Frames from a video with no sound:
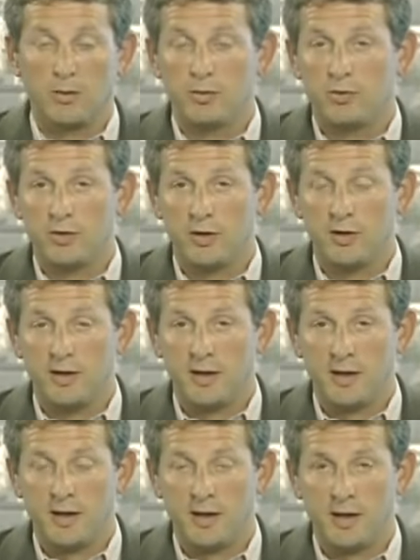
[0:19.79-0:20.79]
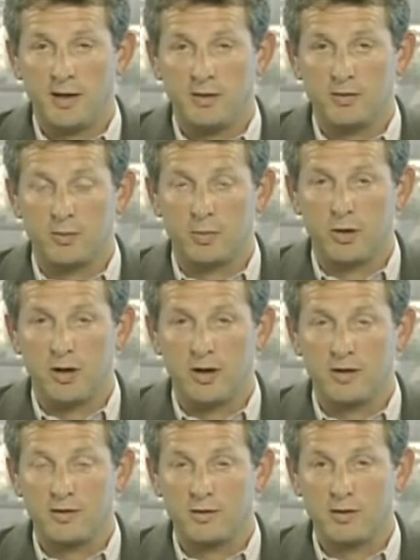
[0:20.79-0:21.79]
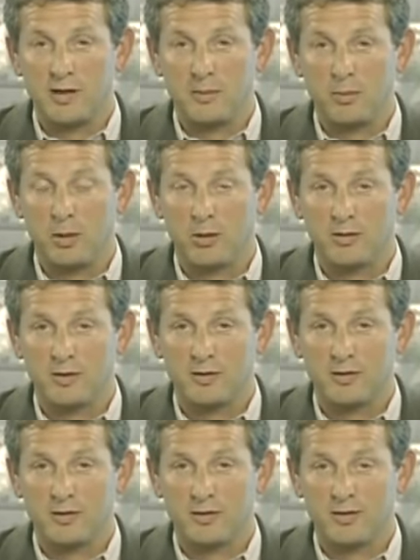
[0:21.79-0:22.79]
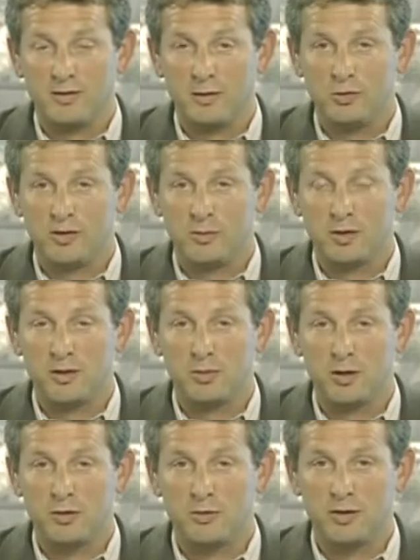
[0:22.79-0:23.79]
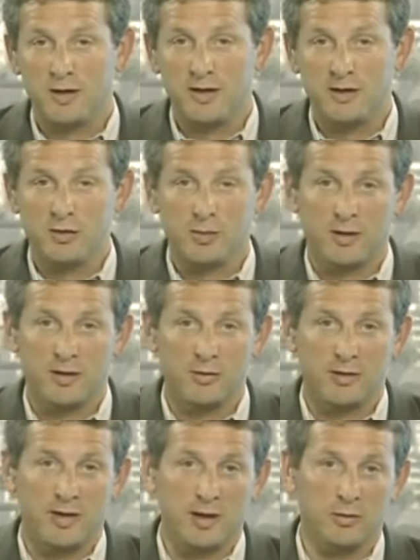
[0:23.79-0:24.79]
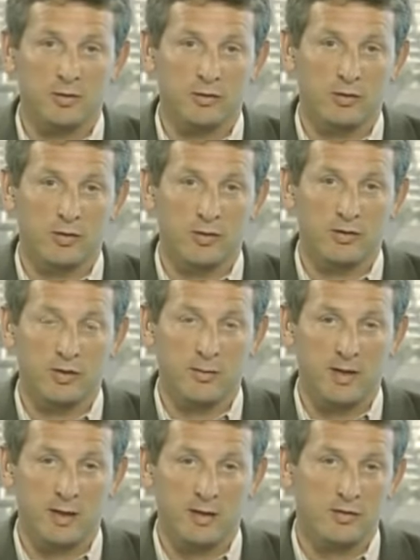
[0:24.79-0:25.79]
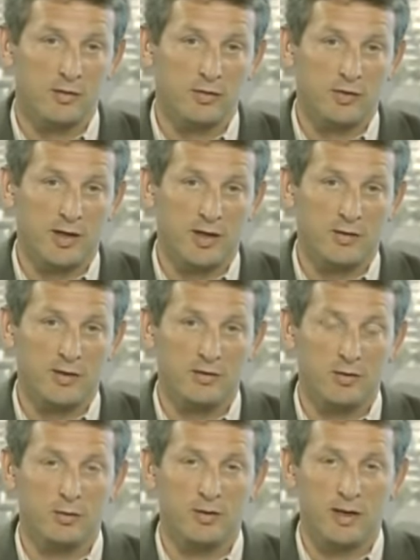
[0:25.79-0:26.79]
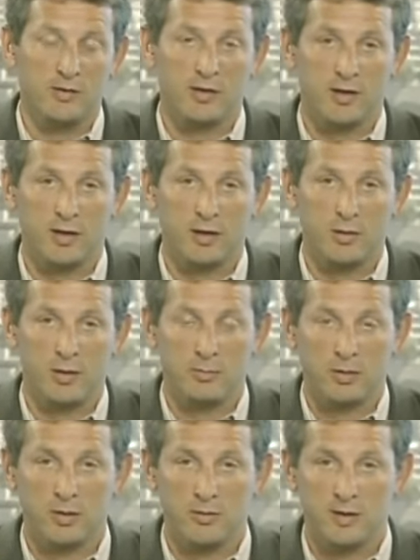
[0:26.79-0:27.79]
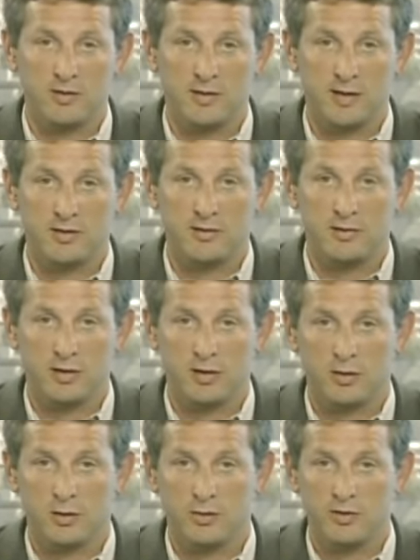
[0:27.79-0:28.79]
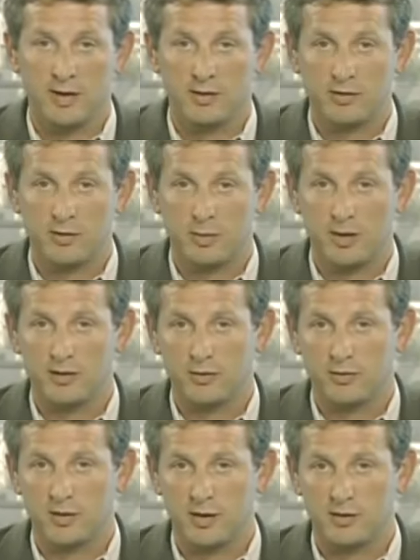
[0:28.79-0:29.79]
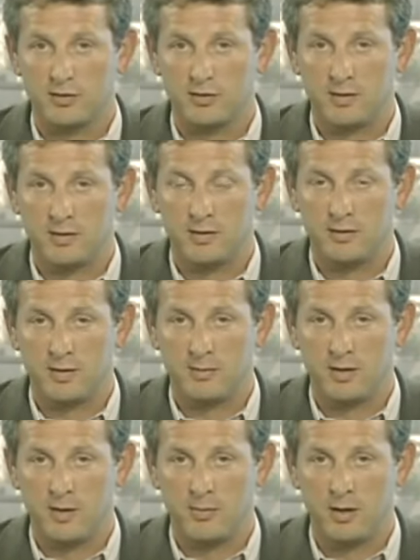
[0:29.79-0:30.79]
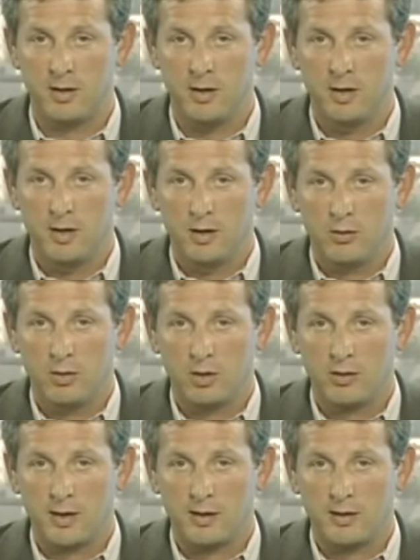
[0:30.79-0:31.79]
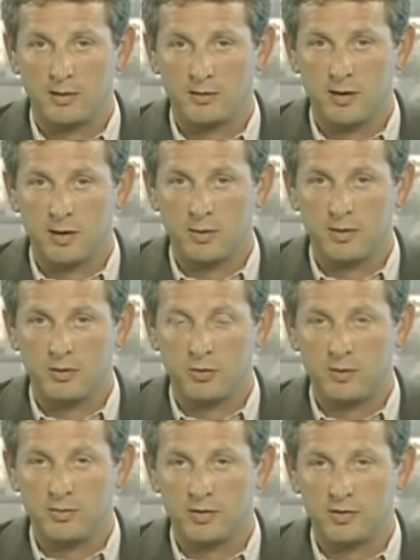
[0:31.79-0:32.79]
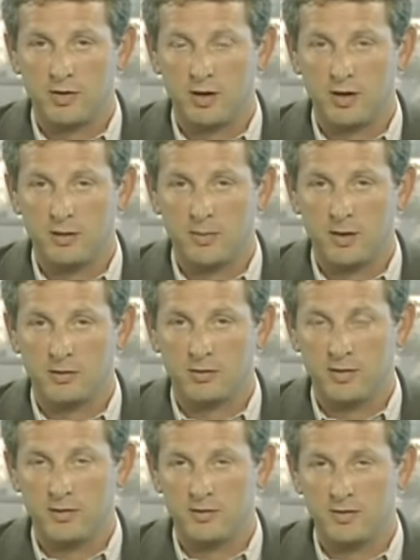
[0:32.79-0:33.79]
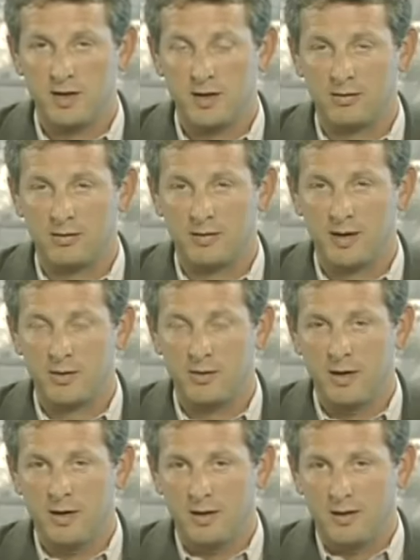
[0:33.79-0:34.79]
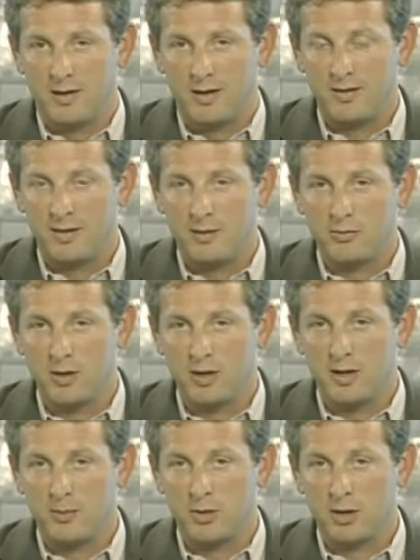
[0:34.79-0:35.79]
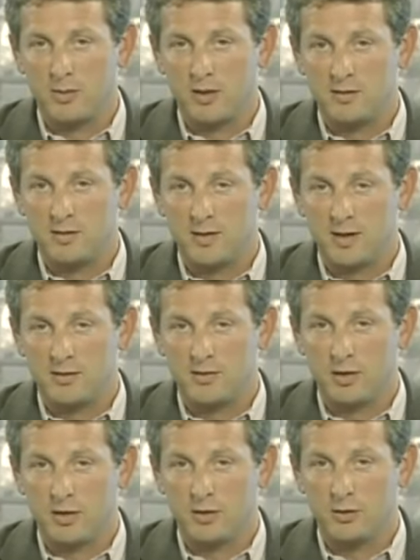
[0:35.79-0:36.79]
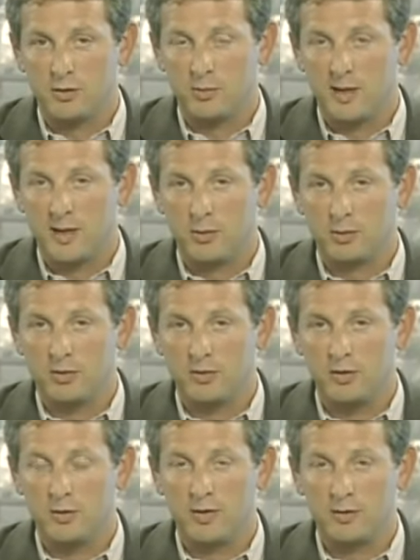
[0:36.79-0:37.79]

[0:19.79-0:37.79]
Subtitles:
Well, it was certainly a surprise. Israeli politics is usually pretty prone to leaks, but I don't think anyone saw this coming. And as you say, only 2 days ago, Prime Minister Netanyahu was announcing plans for elections in September. Well, that has now been swept aside because of this deal. Now, I think really Prime Minister Netanyahu has been able to